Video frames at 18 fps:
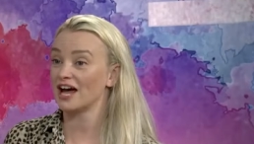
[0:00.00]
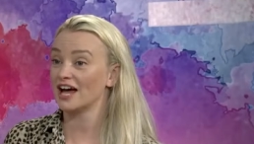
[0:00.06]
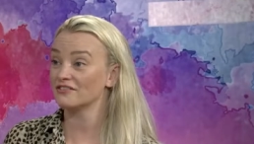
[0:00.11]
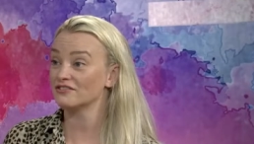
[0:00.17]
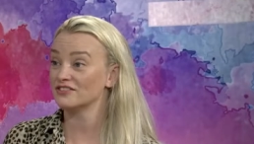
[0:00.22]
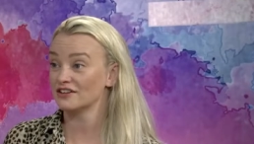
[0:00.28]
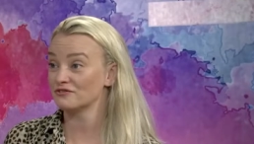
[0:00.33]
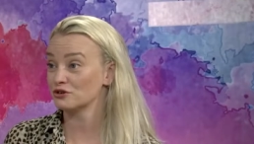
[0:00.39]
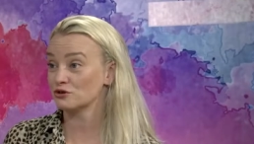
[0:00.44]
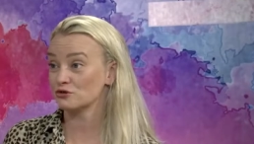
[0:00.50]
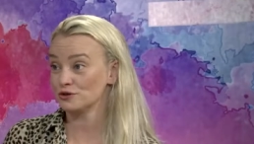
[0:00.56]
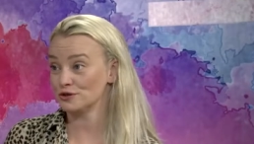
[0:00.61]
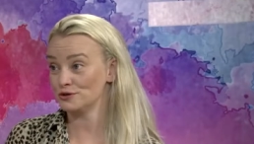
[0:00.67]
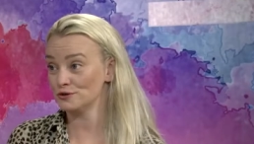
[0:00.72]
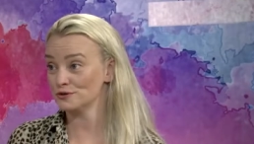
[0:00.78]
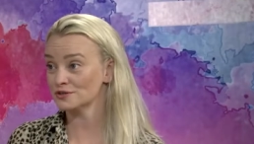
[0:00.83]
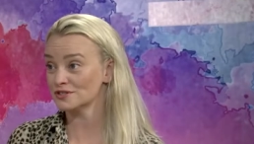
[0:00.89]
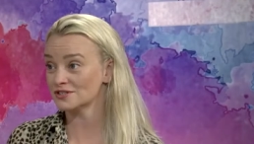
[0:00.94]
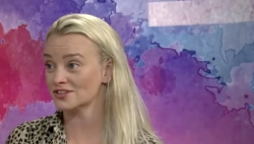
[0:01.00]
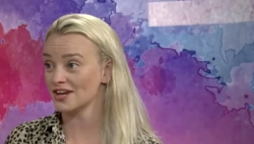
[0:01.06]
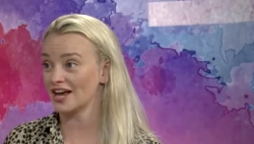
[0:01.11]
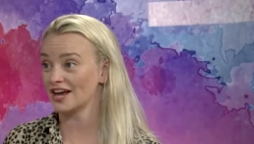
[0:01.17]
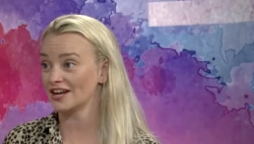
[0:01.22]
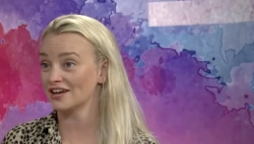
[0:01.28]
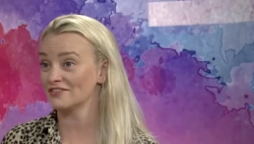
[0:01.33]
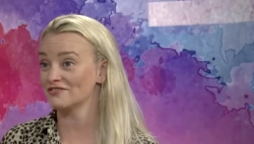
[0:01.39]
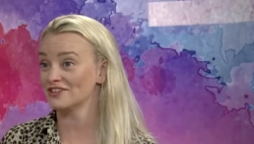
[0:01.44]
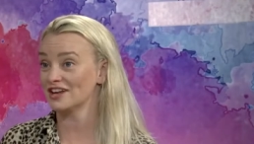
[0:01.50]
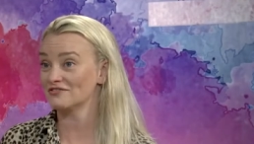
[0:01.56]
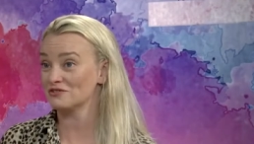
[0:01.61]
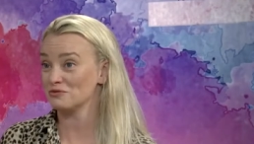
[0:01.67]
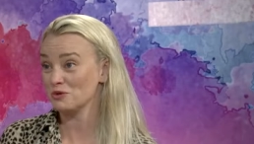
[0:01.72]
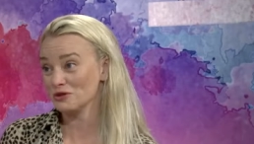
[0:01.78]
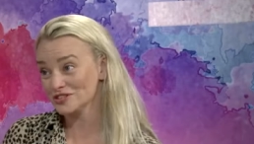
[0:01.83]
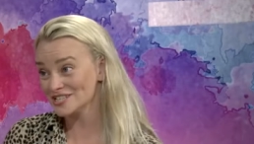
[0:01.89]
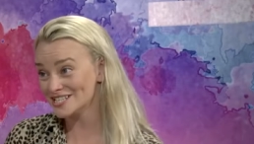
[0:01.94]
never cruised and I've never
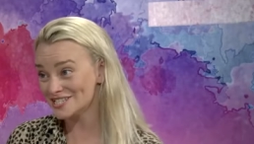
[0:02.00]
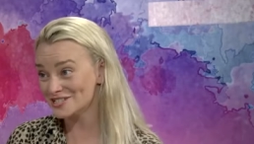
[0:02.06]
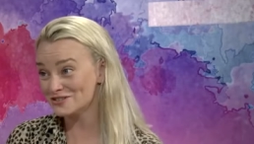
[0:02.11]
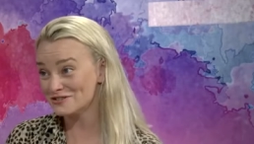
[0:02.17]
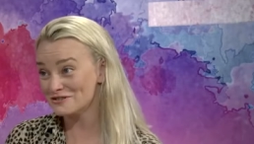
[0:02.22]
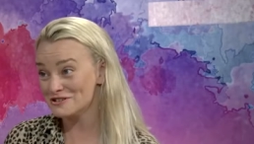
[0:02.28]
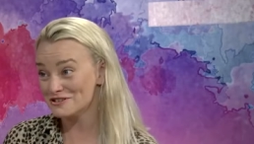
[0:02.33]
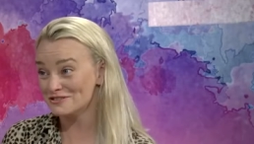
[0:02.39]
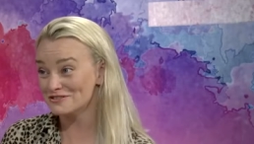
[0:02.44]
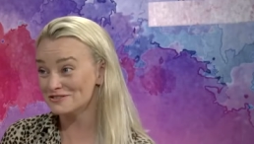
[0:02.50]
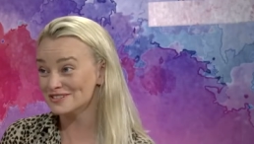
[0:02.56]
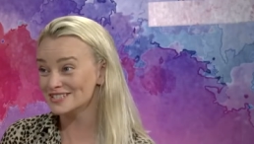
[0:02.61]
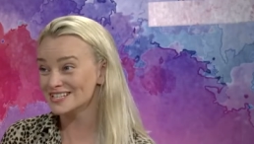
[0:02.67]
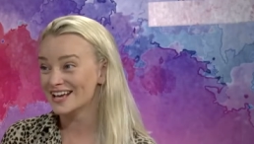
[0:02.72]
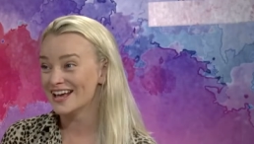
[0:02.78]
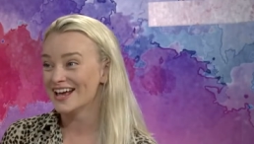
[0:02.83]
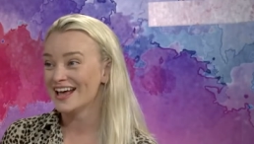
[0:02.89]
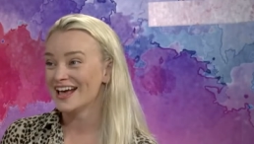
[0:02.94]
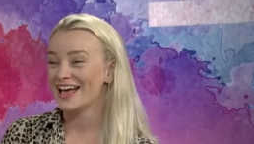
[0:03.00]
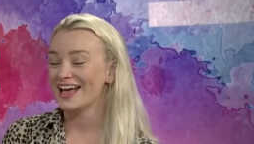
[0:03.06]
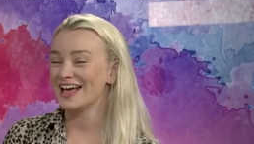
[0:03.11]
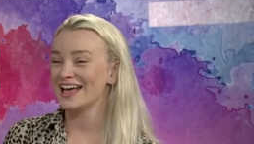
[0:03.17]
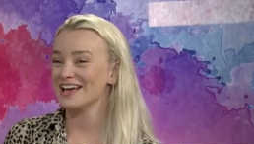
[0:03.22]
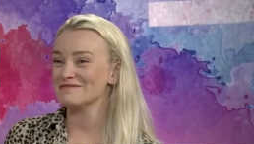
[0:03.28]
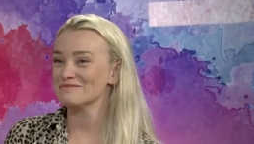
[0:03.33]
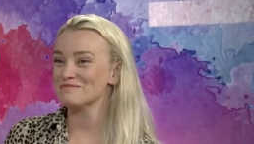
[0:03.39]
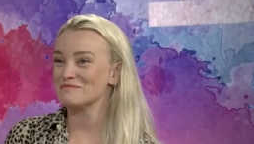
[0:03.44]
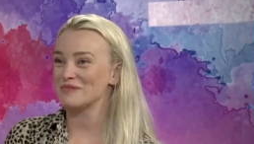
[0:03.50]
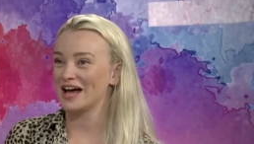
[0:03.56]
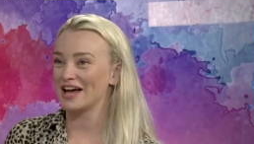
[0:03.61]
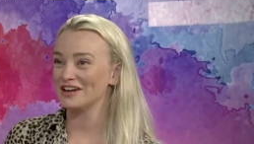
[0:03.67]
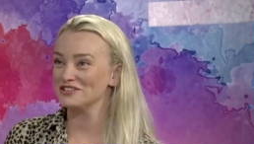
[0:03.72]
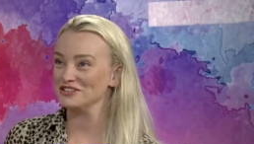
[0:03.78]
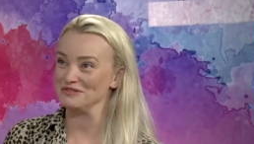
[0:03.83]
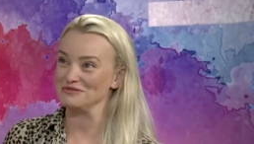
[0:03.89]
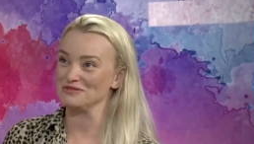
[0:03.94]
wanted to cruise, but I
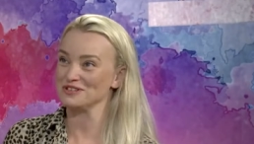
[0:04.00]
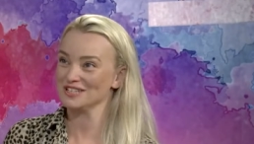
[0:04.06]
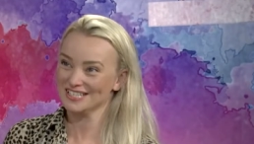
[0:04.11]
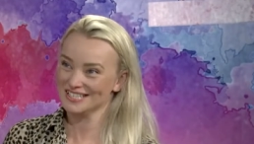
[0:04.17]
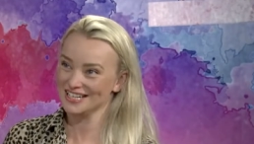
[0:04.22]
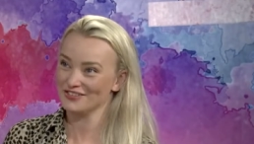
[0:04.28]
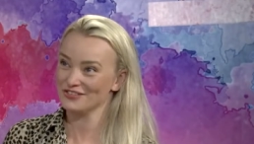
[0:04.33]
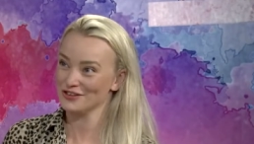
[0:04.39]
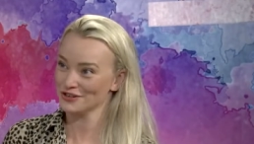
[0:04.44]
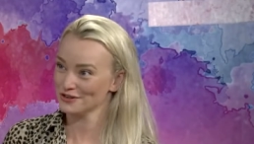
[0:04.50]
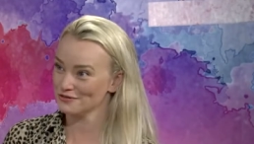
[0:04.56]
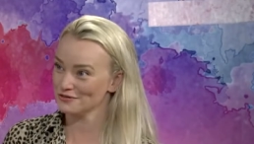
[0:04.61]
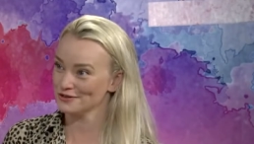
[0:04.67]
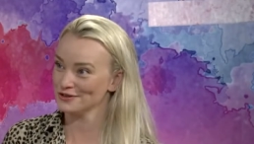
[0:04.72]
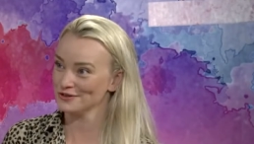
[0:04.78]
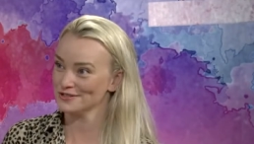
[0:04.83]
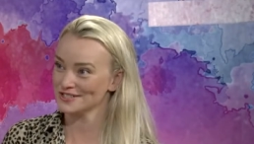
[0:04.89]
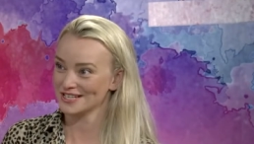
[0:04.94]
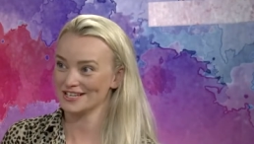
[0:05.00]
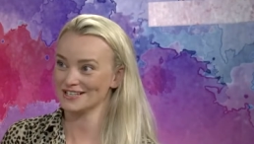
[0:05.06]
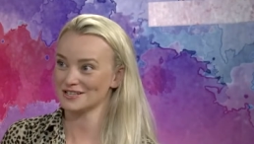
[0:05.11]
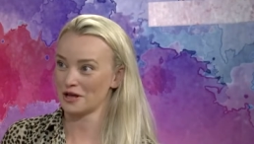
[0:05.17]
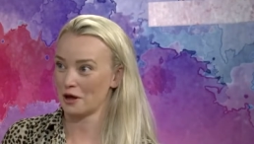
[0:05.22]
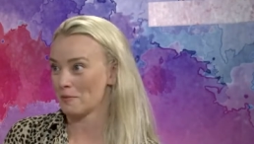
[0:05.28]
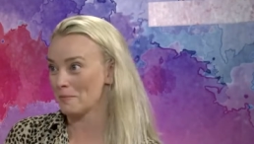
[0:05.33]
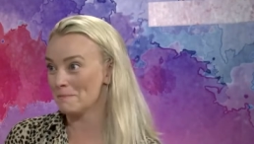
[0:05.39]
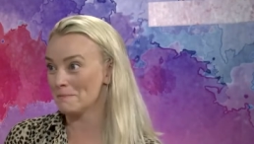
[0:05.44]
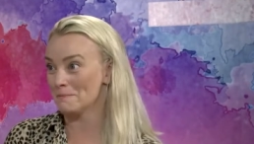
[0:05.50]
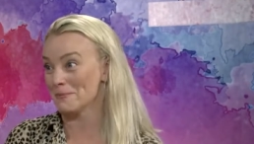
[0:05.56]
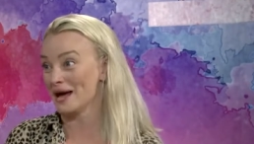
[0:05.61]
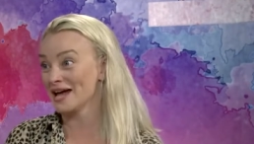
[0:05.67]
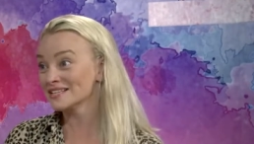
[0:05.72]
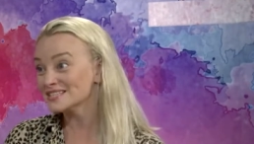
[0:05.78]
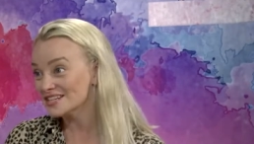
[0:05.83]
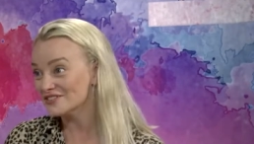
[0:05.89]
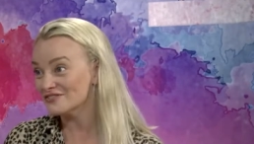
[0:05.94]
do understand that cruise is
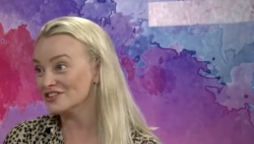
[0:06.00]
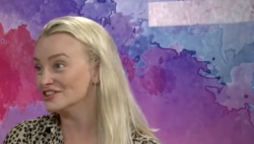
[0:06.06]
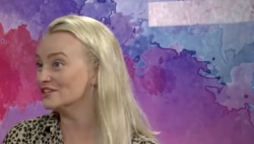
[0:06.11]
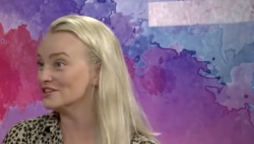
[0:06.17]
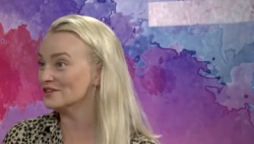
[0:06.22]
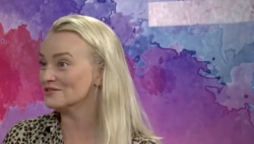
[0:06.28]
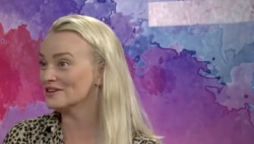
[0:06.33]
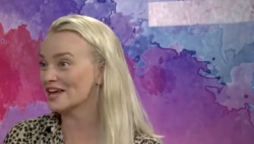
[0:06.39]
massive in the UK